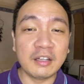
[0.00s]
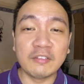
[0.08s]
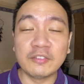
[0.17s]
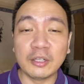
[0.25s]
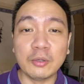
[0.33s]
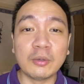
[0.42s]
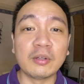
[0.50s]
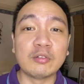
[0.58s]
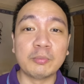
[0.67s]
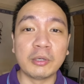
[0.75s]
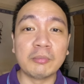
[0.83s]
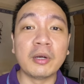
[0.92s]
None of the local
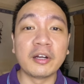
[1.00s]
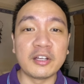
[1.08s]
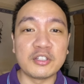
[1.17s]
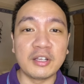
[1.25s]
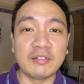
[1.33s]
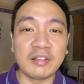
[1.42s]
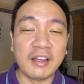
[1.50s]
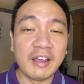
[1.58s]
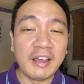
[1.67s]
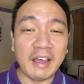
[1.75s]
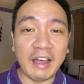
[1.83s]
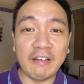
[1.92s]
supermarket chains
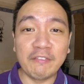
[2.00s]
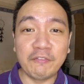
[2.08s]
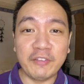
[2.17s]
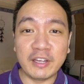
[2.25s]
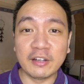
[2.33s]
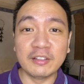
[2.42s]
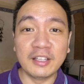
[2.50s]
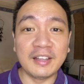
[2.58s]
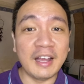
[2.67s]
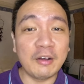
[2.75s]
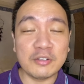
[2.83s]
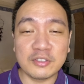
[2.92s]
have figured
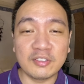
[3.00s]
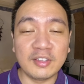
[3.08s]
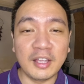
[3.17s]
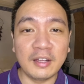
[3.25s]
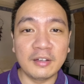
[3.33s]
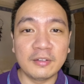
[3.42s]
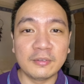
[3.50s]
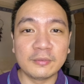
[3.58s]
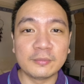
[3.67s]
it out just yet.